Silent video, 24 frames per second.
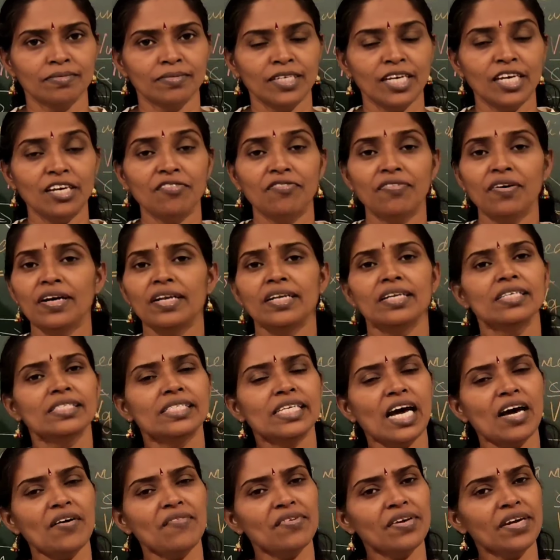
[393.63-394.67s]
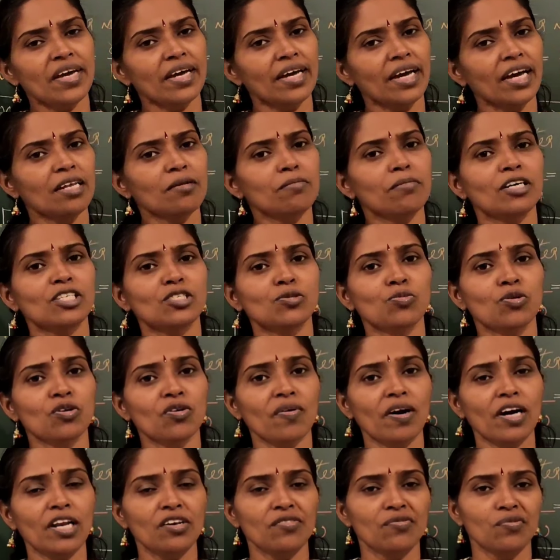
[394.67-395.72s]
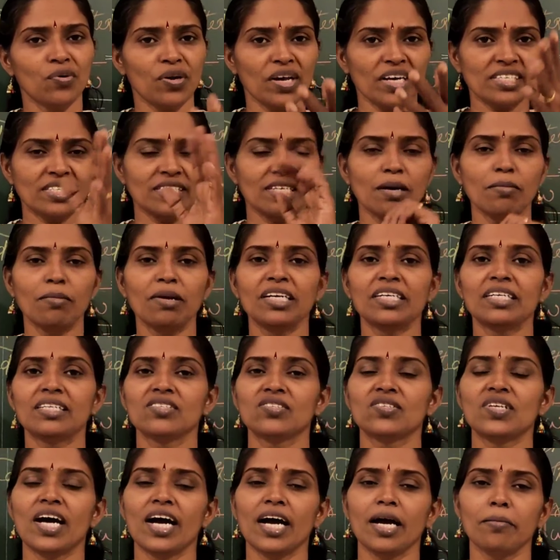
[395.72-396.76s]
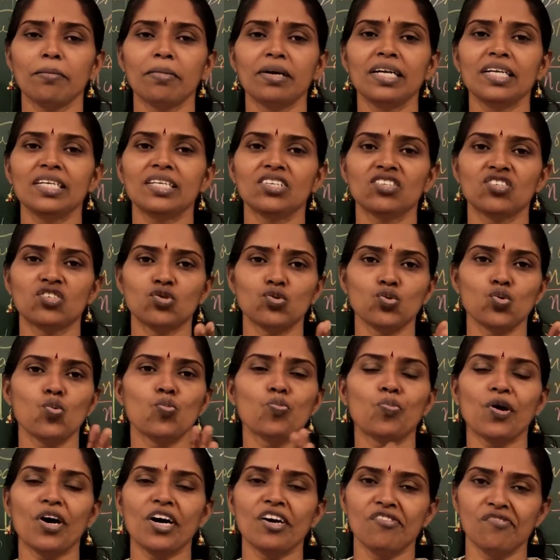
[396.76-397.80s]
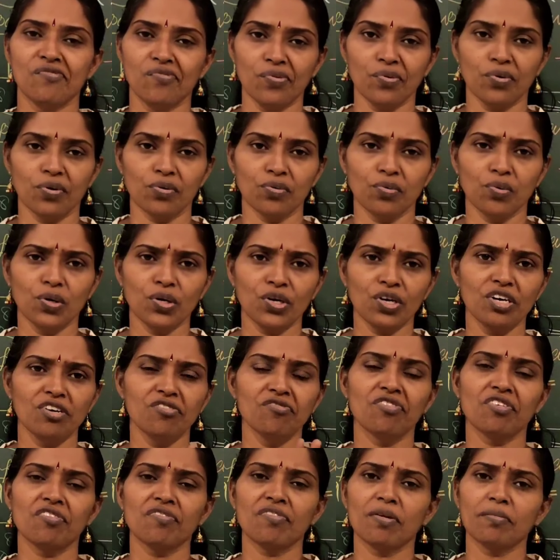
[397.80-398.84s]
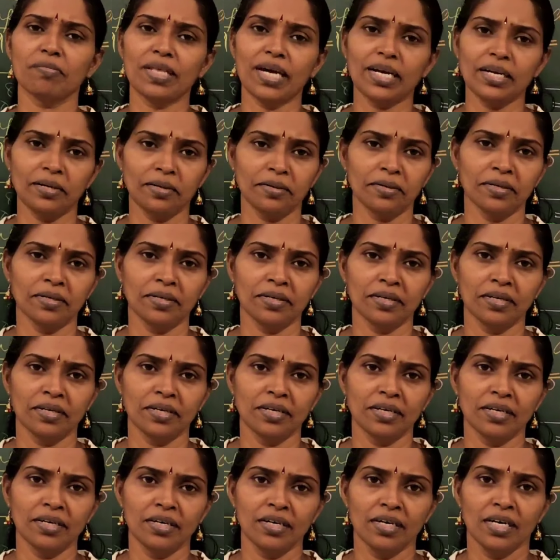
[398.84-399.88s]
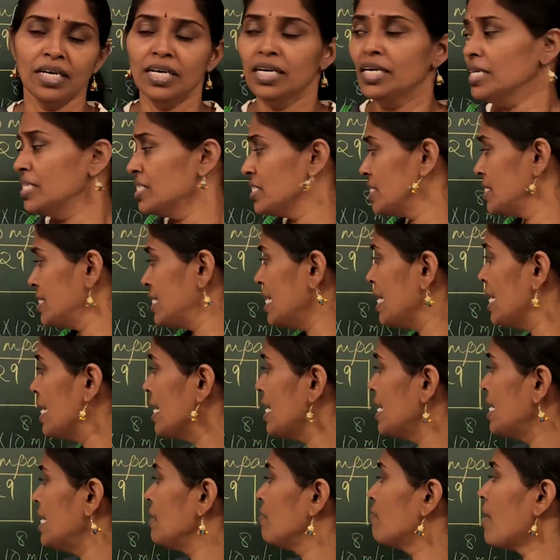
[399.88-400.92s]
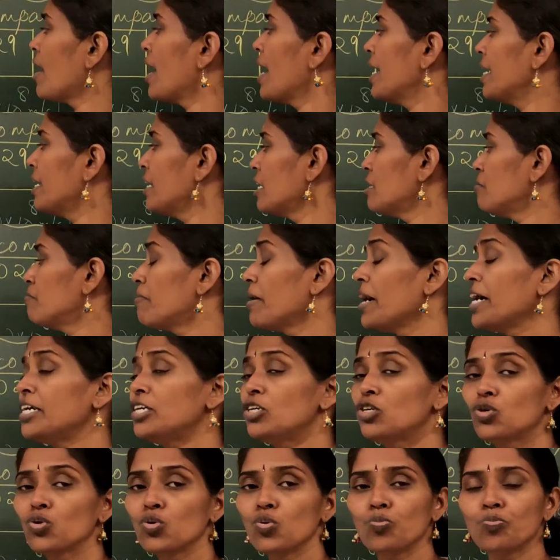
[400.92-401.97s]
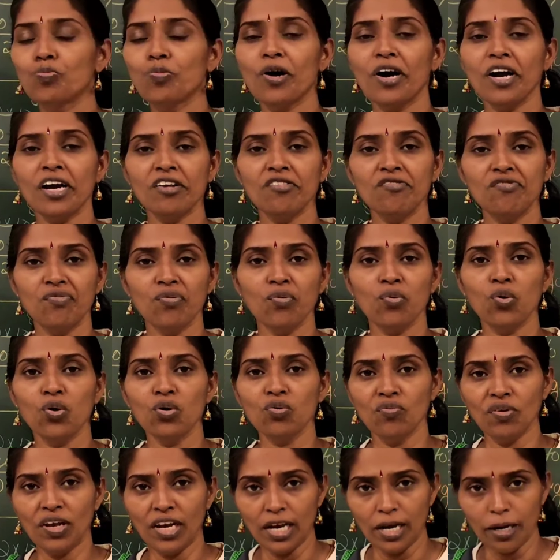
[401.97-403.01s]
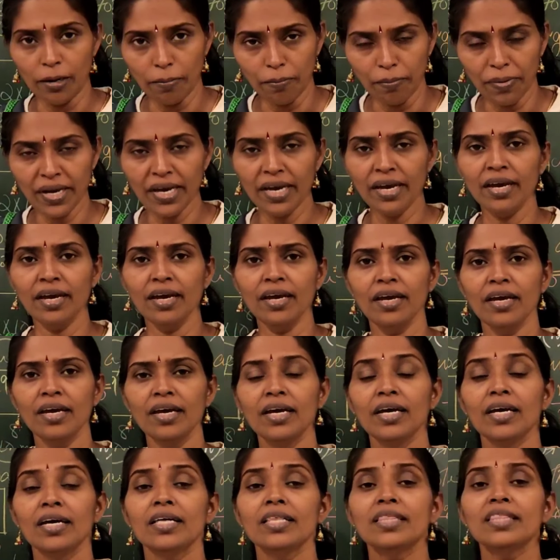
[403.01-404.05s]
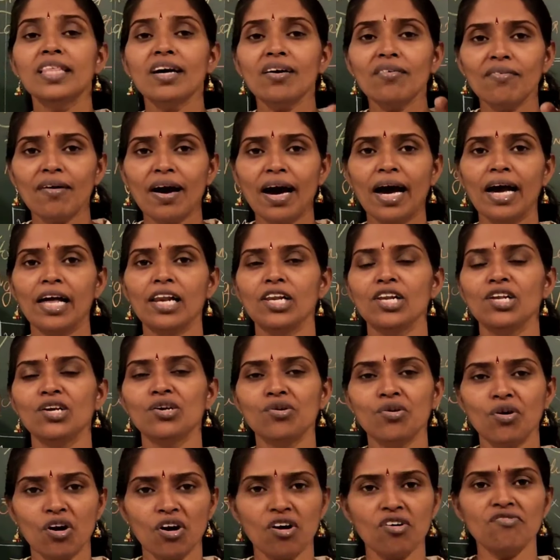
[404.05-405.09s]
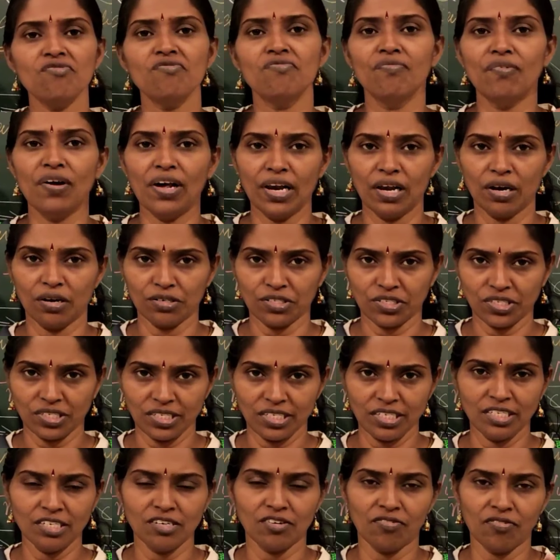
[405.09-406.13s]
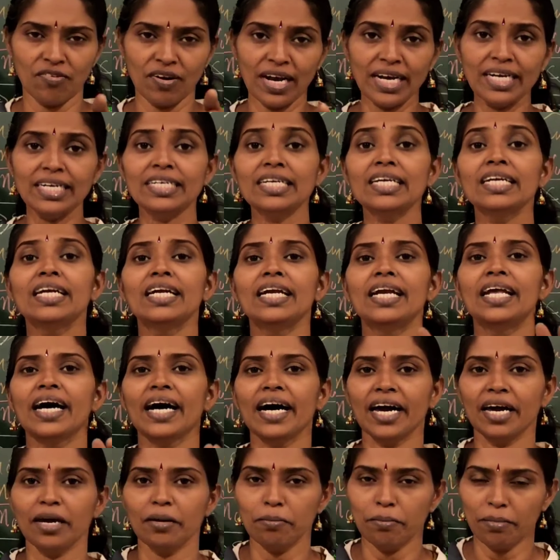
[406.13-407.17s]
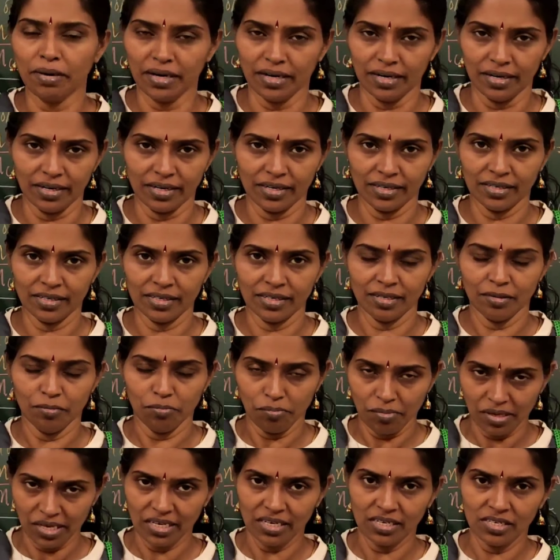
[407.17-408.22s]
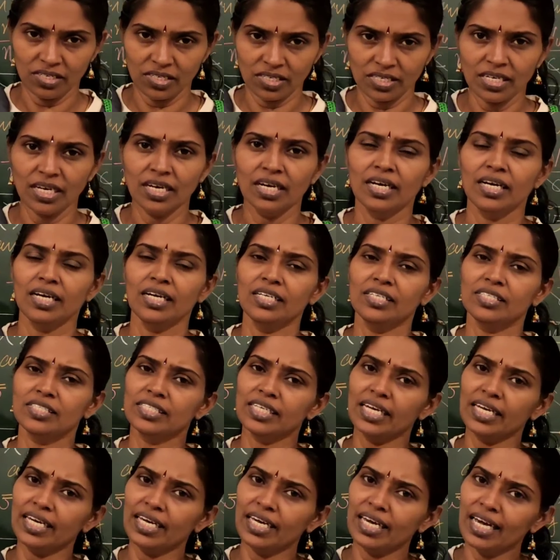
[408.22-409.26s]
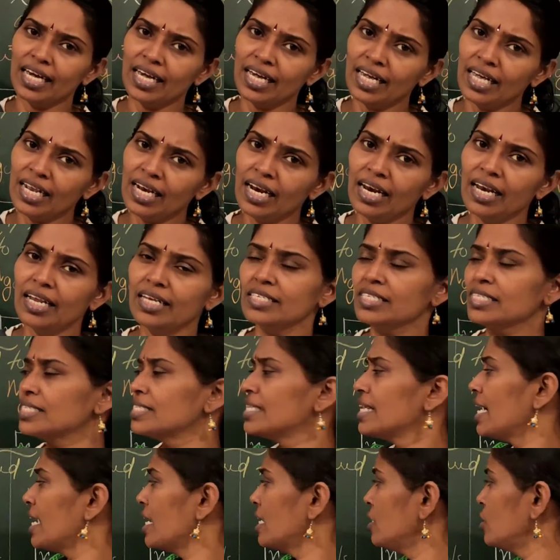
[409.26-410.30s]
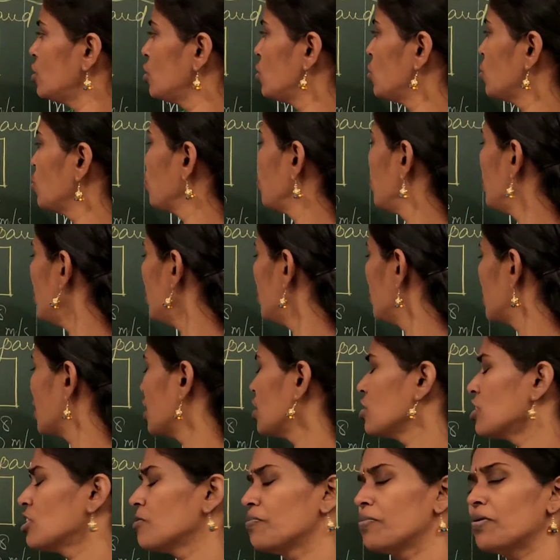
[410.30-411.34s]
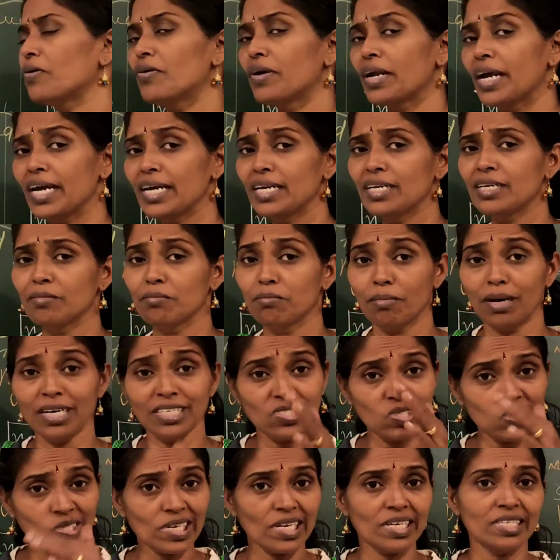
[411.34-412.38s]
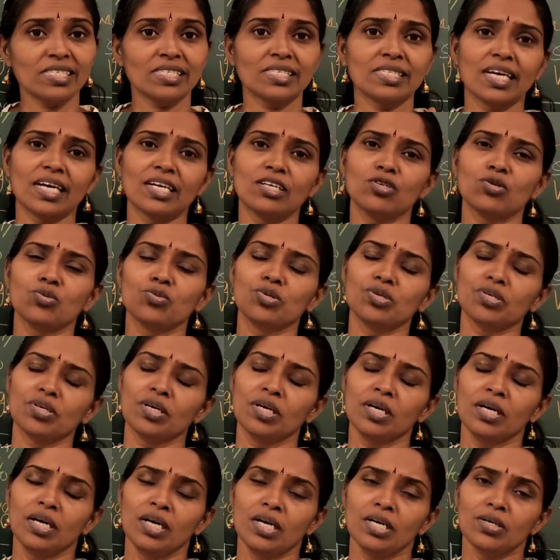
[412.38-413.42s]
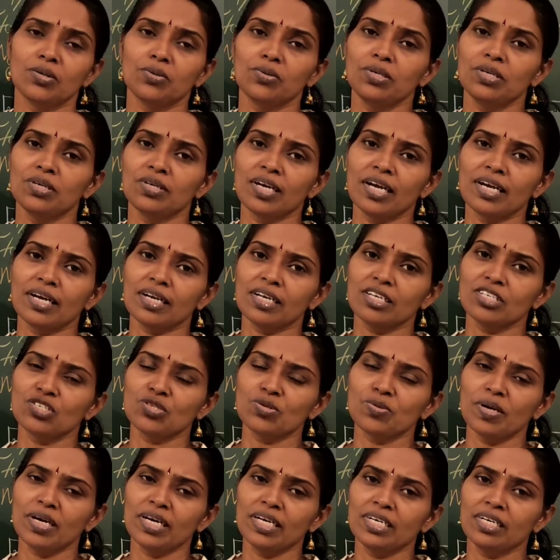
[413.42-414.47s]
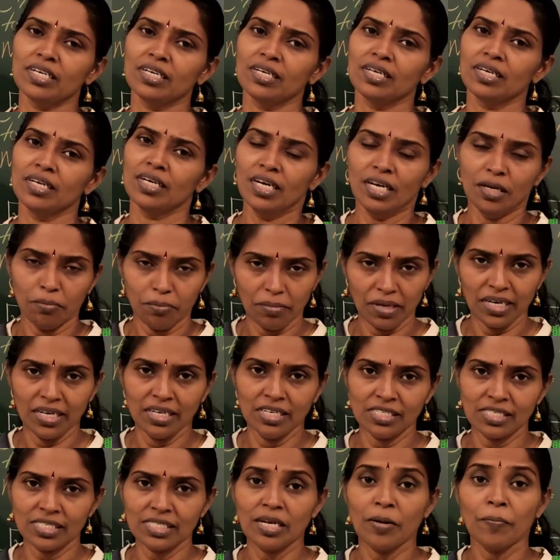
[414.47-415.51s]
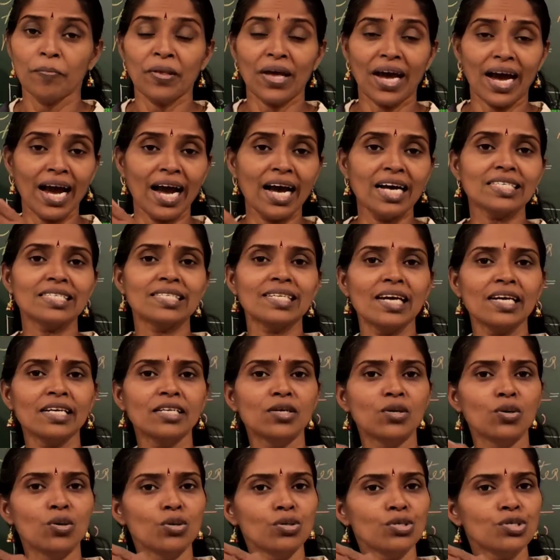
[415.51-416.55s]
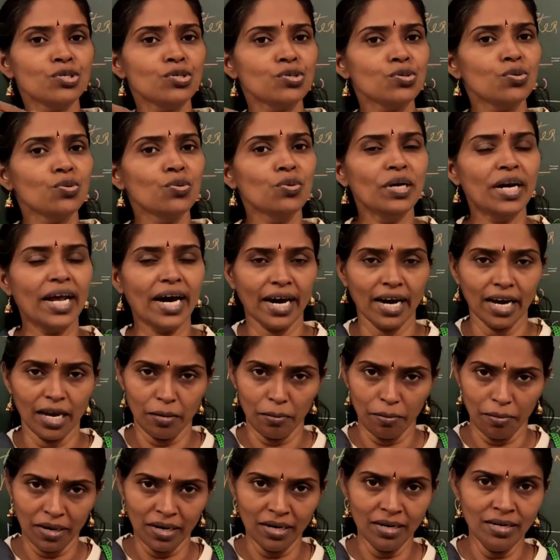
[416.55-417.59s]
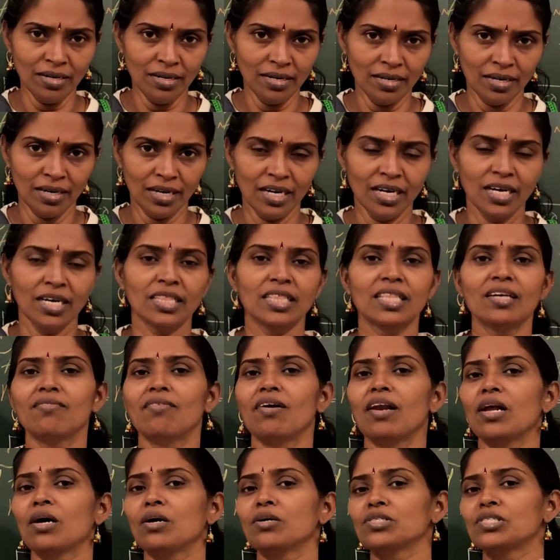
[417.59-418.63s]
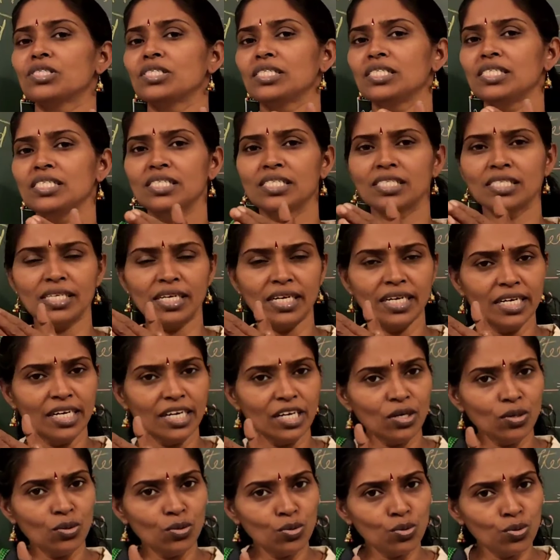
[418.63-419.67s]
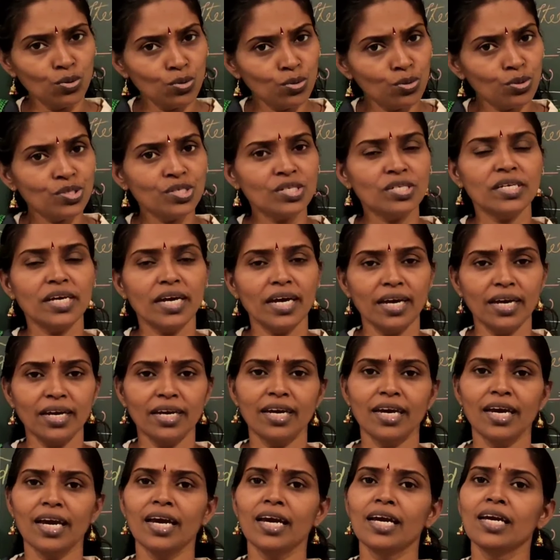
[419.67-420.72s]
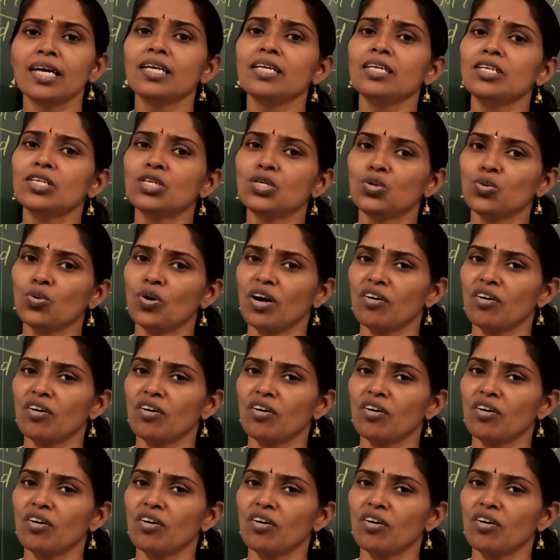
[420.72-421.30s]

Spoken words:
If n is having again much more value, for example, it is diamond, it is 2.4. What do you infer from that? C divided by 2.4 will be the value of velocity of light in diamond. Means it's again less than 2 into 10 to the power 8, much less than 2 into 10 raised to 8. Means as light goes through diamond, the velocity is reduced again to